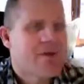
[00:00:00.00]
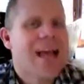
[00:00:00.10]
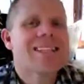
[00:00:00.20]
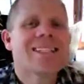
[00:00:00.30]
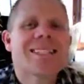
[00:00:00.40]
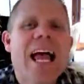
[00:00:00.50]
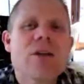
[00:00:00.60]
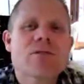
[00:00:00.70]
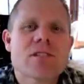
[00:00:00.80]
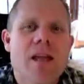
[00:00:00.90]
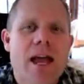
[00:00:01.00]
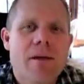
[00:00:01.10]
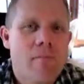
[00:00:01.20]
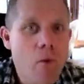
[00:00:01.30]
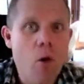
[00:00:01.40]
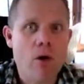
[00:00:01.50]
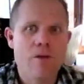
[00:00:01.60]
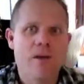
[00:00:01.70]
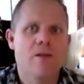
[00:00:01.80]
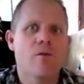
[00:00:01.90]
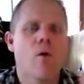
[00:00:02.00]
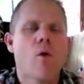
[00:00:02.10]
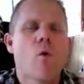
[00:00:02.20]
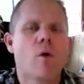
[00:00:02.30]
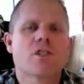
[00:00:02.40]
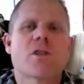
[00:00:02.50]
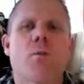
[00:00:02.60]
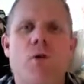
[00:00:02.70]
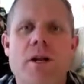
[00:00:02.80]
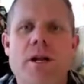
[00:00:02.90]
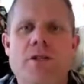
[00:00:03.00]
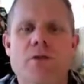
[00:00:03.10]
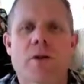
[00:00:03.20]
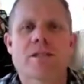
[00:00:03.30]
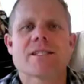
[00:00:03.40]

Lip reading: that sounds like more than we're supporting Israel.